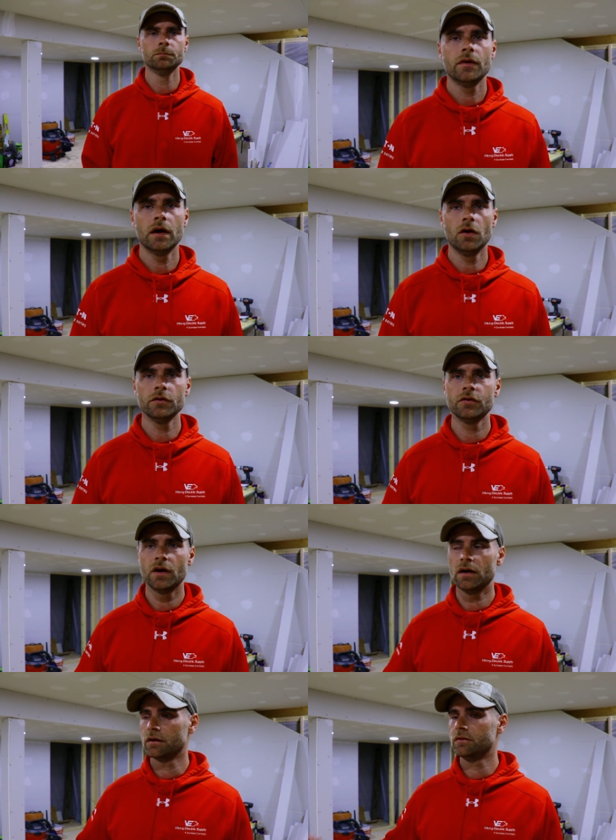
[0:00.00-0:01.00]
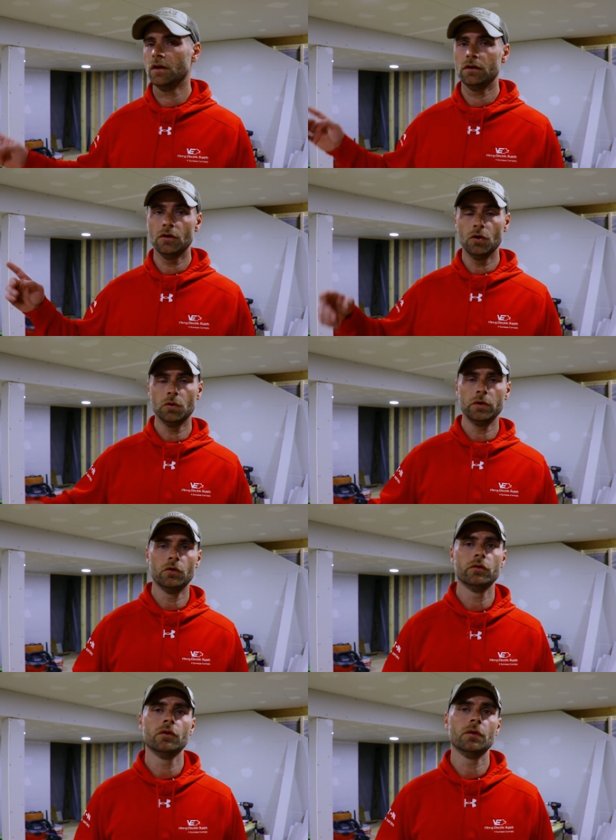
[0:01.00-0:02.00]
That also got extended all the way
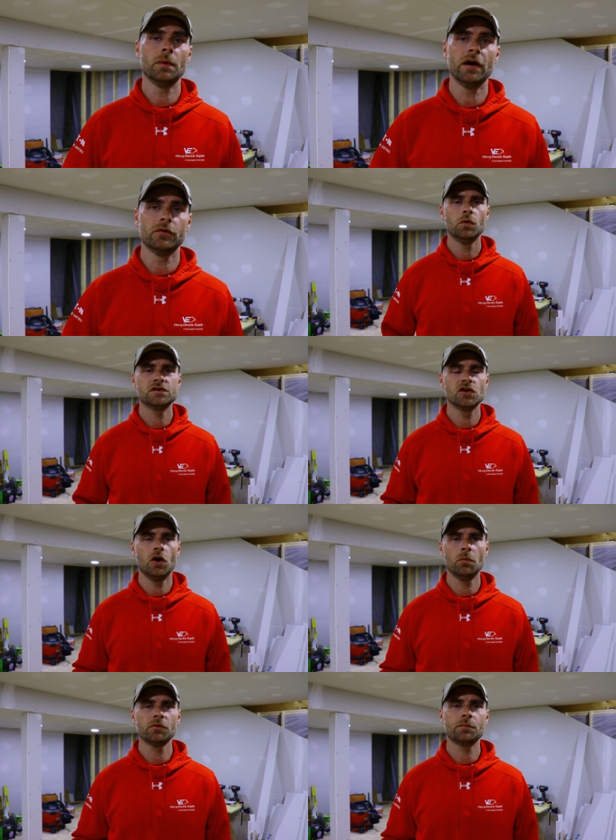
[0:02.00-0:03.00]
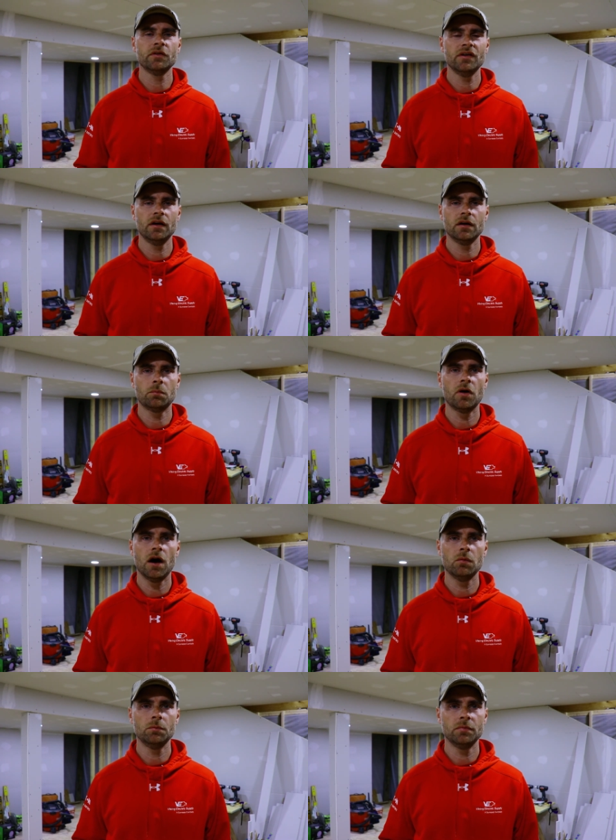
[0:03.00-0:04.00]
over to the bathroom, which almost presented a
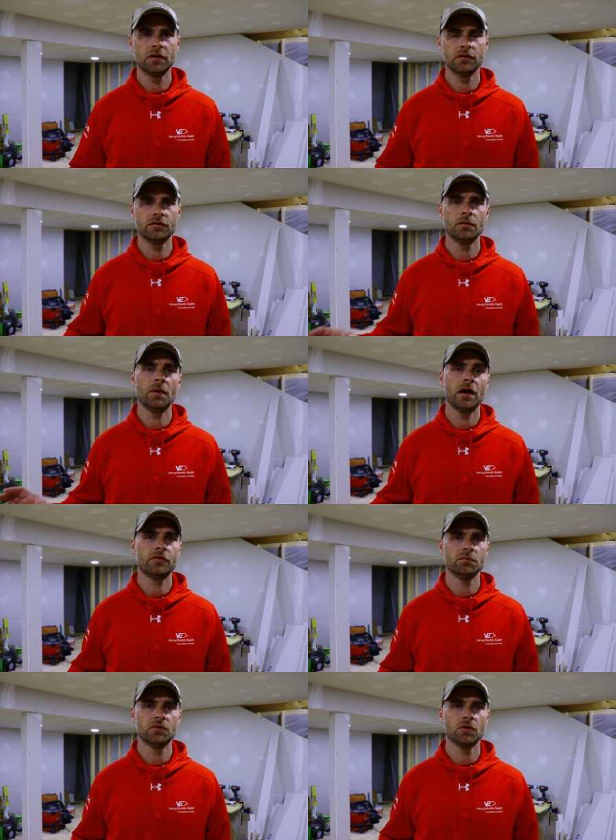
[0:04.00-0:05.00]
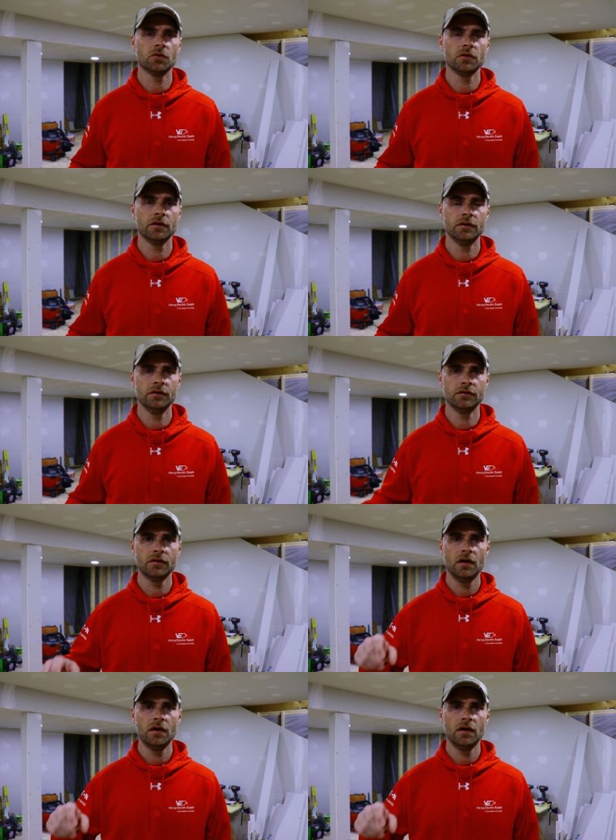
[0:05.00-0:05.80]
problem because the bathroom door is